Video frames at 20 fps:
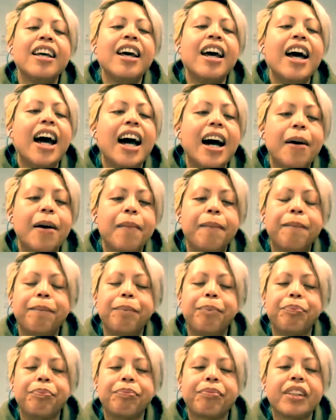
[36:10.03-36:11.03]

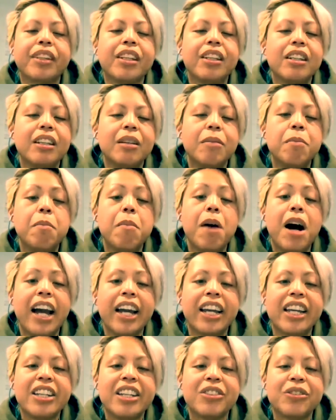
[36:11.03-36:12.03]
and Mike
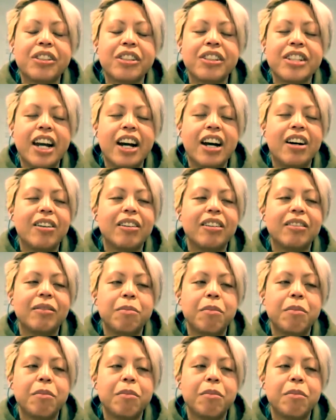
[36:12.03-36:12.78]
Israel.